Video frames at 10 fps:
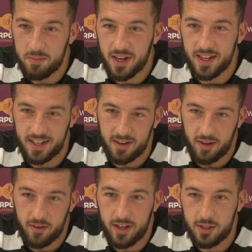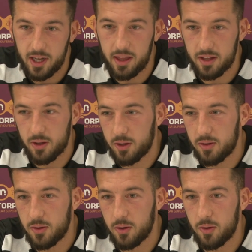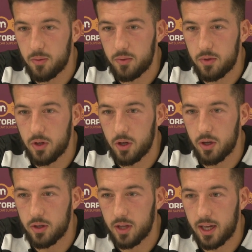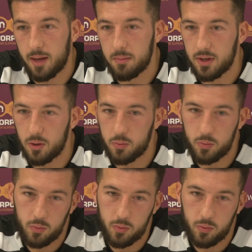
but eventually I think the gamble